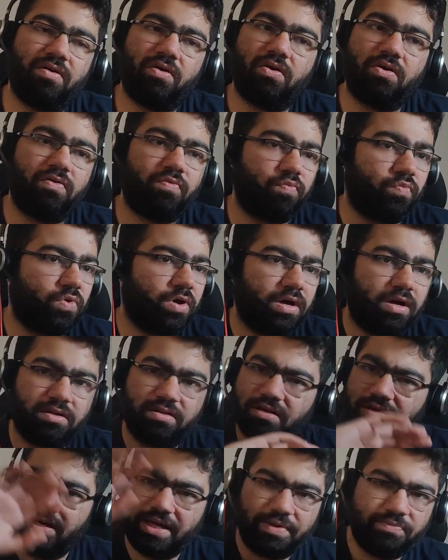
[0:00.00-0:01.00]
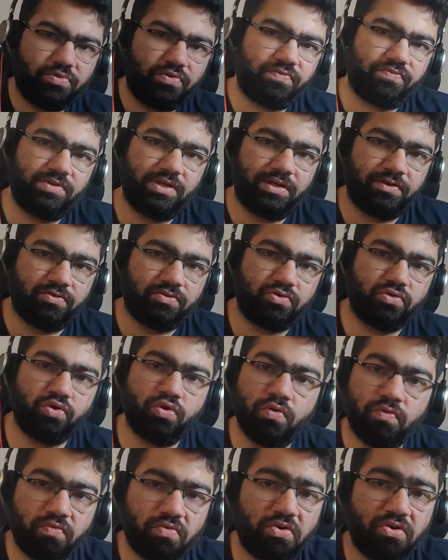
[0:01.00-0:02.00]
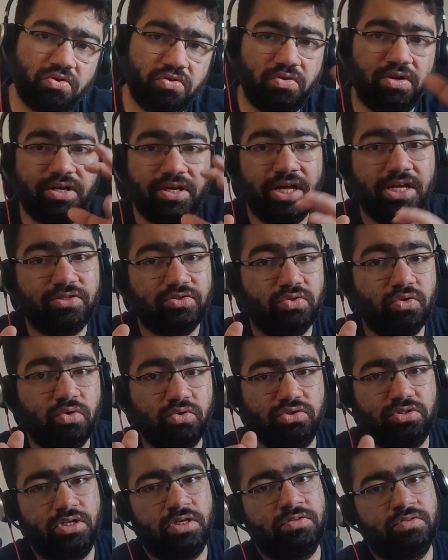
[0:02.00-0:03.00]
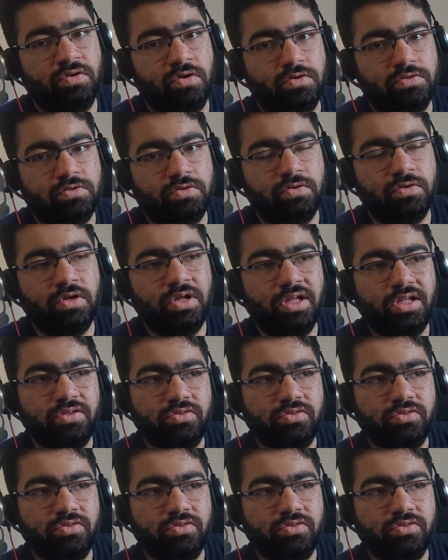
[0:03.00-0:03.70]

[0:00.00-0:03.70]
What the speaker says: or other types of things. So you want to index those things also.